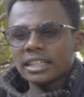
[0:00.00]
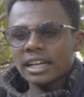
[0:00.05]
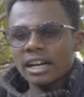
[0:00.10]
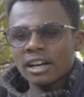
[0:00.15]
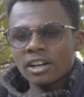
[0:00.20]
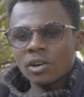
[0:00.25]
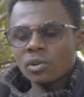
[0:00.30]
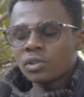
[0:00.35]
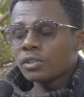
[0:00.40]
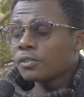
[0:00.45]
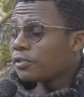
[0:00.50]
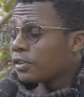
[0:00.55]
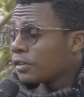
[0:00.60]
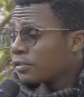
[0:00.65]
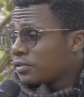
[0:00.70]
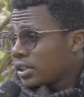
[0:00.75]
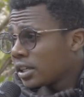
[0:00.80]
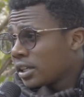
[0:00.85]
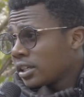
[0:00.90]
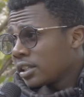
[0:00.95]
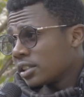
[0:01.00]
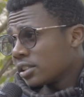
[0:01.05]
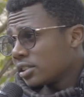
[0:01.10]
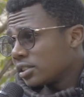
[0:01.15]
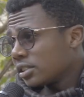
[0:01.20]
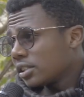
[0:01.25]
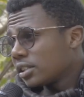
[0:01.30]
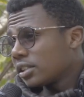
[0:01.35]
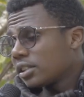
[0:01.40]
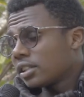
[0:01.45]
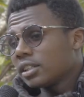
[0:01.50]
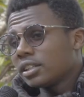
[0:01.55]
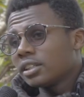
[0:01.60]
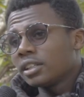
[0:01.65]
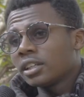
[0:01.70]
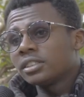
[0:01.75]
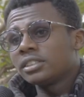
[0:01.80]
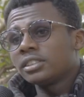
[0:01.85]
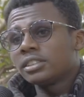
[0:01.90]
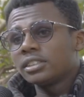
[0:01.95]
around 15 years,
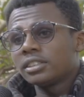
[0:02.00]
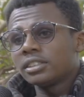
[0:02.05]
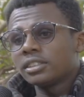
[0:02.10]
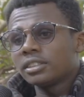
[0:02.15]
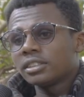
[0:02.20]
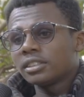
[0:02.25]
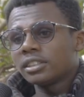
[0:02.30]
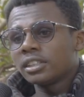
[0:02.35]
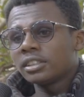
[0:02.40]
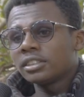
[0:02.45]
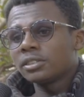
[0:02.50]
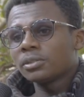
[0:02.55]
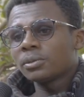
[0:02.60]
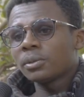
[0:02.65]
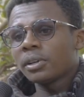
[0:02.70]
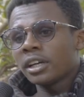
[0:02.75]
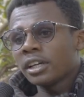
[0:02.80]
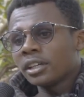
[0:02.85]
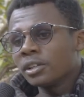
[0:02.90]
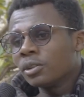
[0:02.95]
that's where I